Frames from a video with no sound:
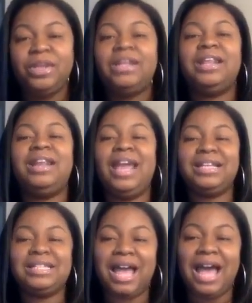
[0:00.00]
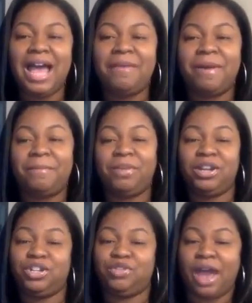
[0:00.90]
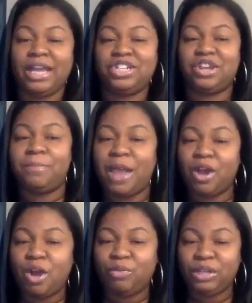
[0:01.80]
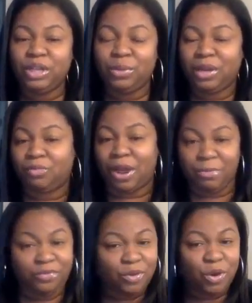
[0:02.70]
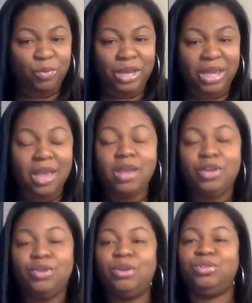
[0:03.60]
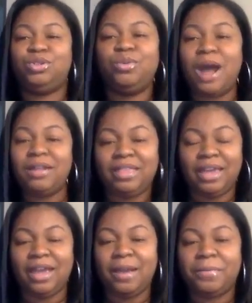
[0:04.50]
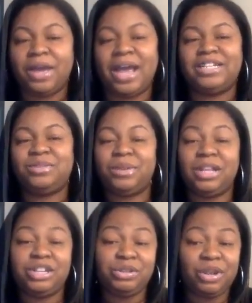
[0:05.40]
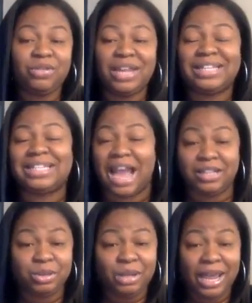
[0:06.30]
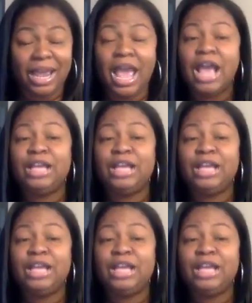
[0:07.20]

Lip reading: the next time. I'm gonna try and jump back on really quick right before we, you know, do our thing. But I just want to let you know that it's not too late.